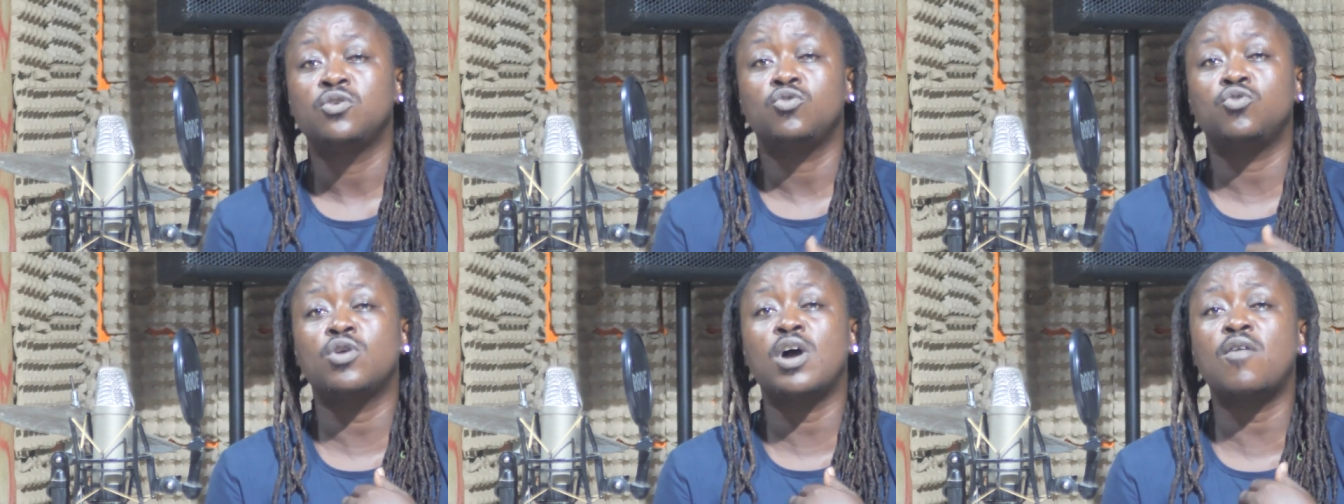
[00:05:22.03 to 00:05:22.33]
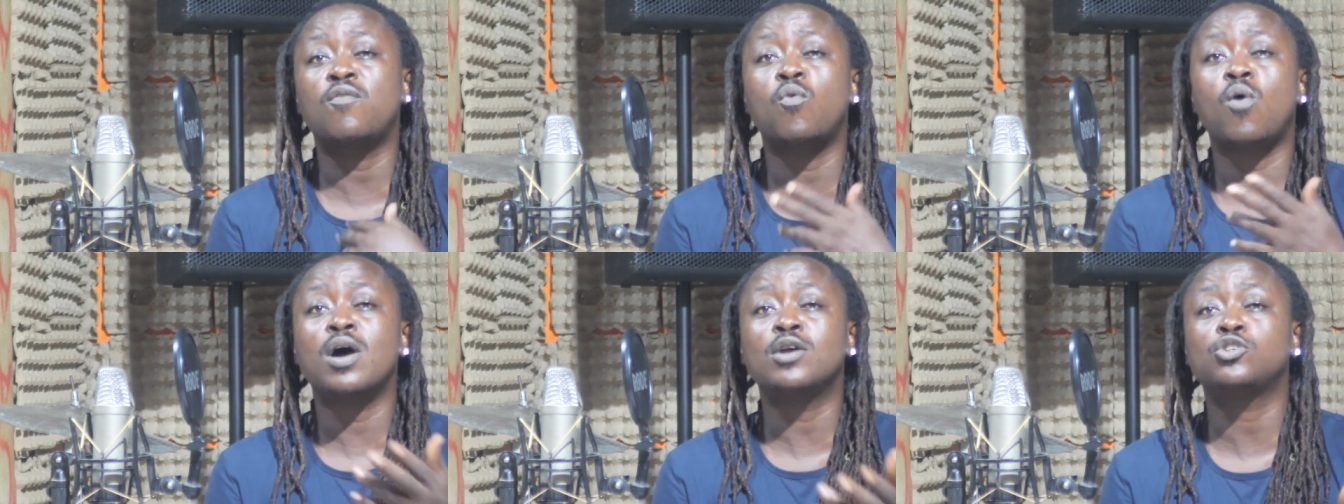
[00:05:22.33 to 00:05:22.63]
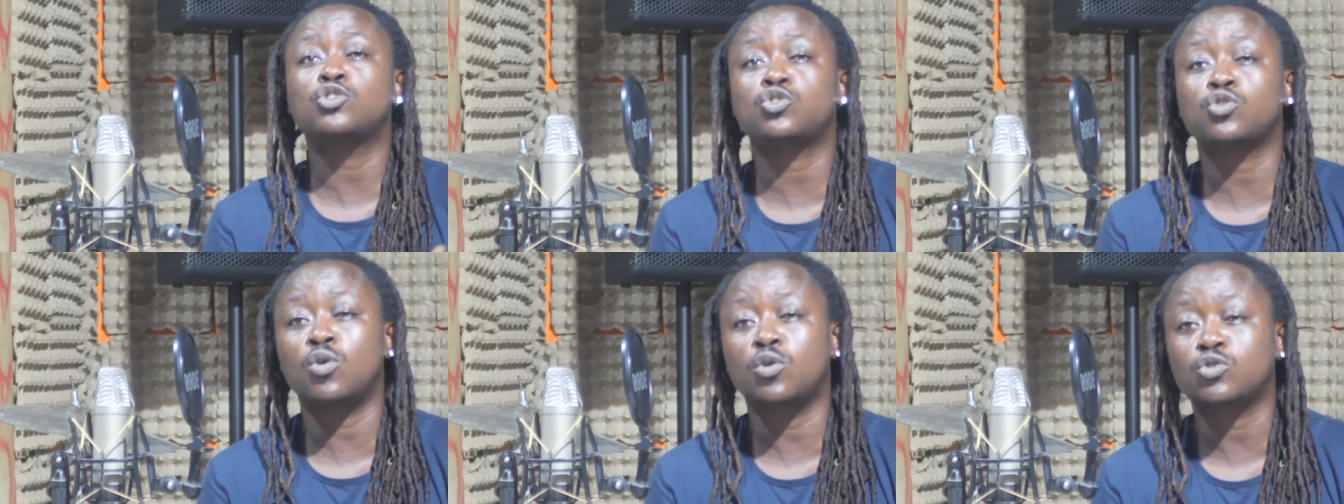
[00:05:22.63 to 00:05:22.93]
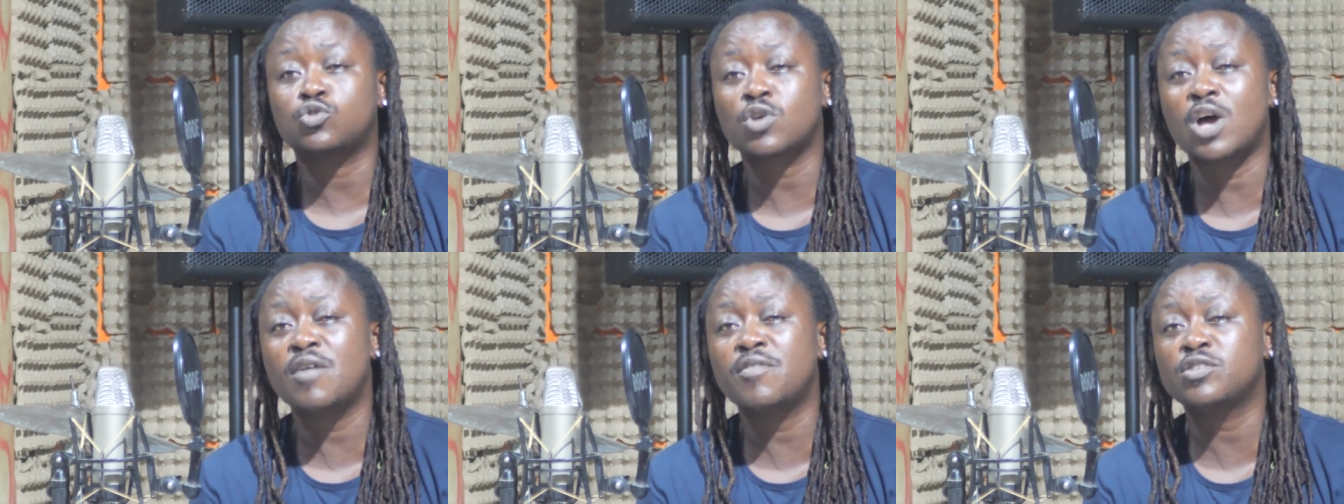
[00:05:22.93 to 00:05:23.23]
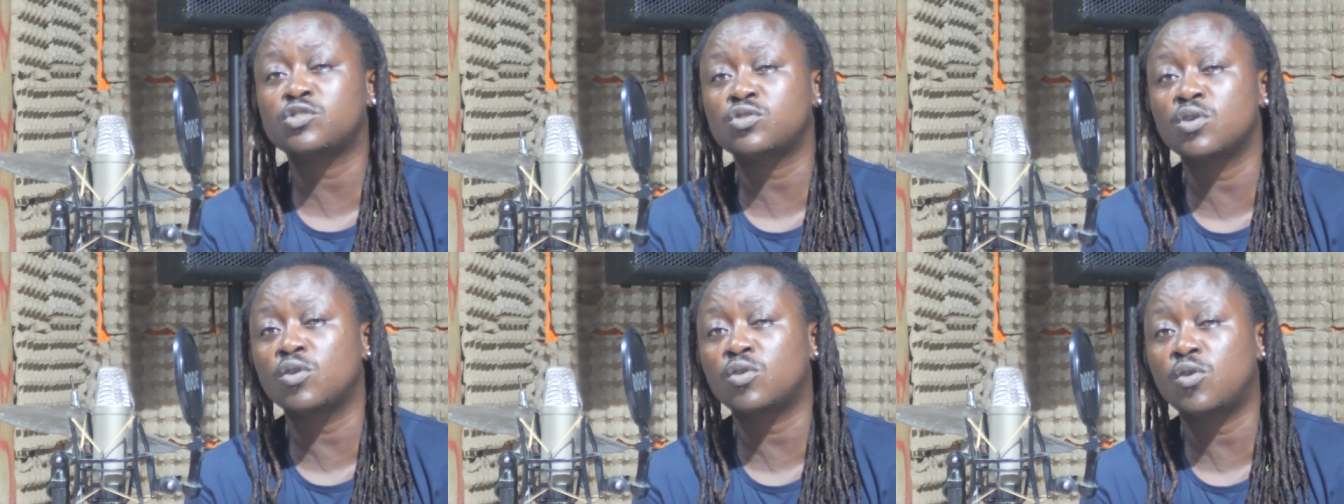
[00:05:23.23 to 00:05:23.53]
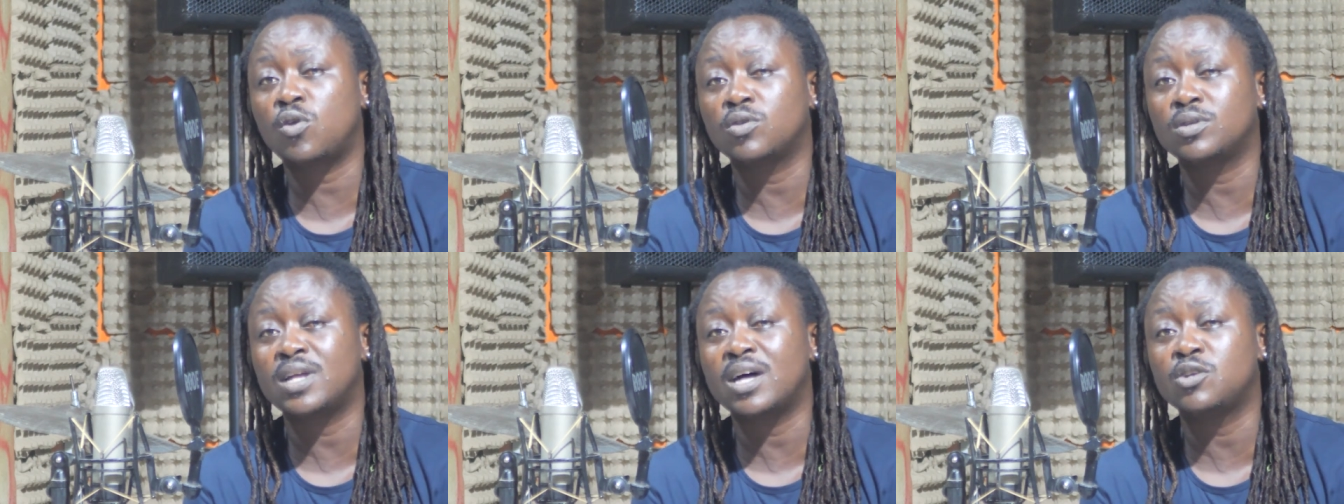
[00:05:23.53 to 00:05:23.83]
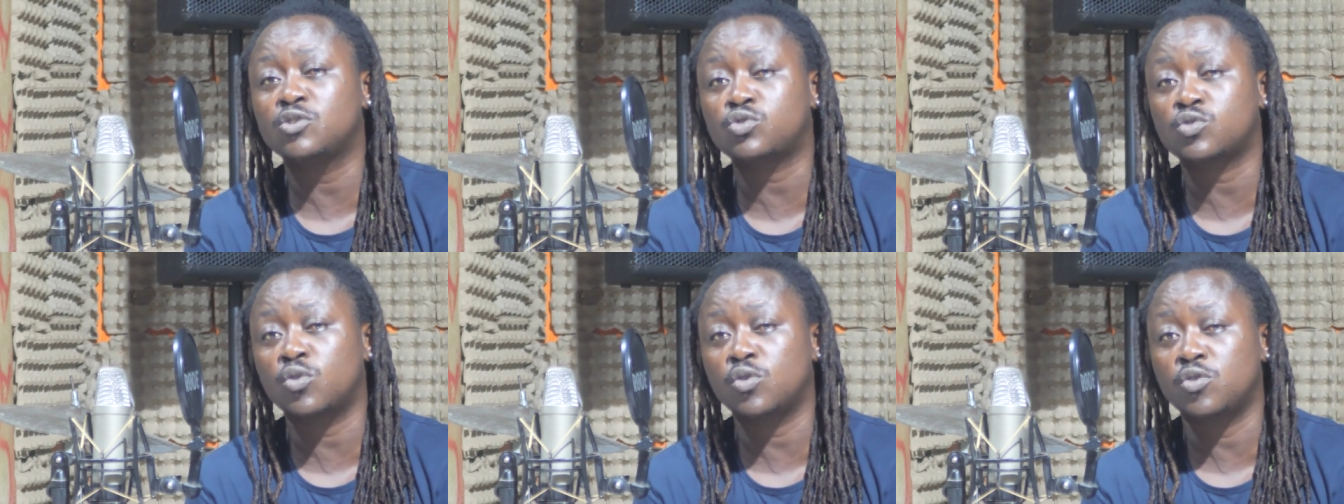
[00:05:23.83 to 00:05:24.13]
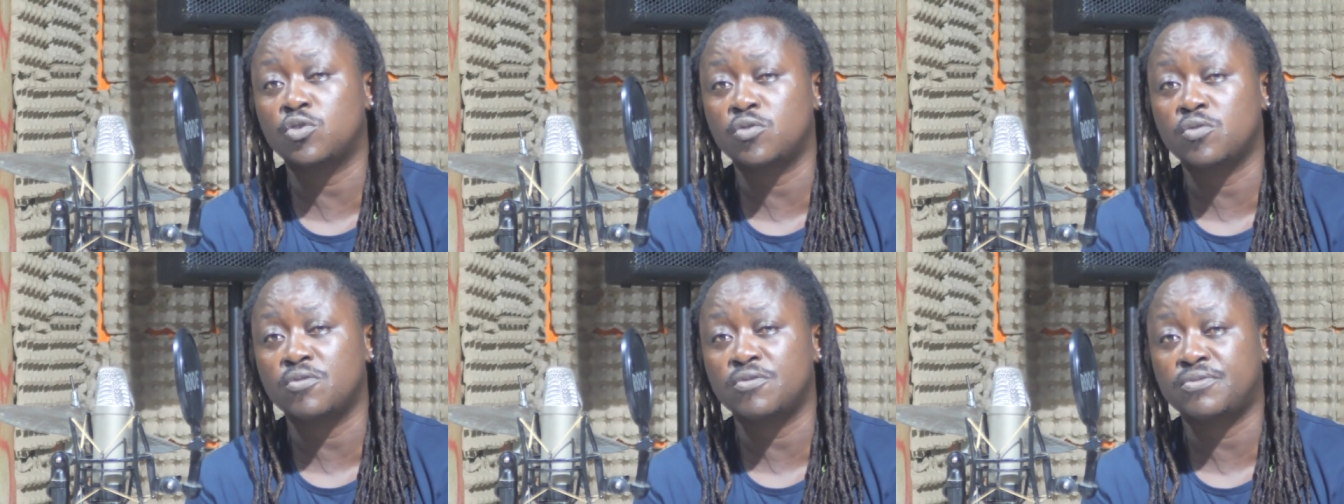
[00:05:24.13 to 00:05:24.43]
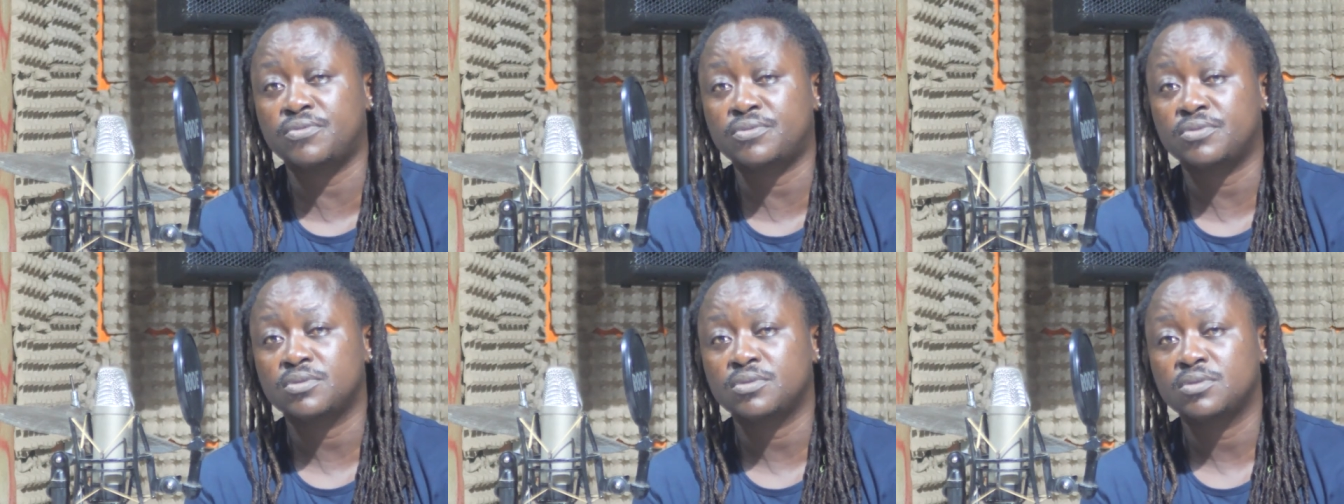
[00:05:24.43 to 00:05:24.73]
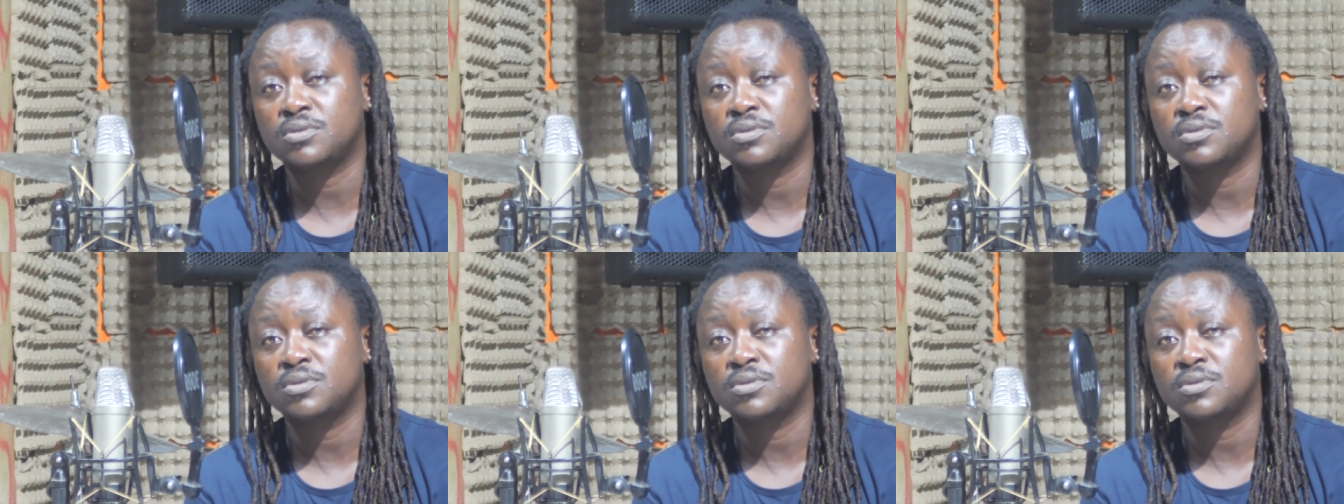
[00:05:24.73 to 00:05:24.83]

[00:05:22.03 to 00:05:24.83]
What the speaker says: You have one song. So I have a song called Dancehall Groove.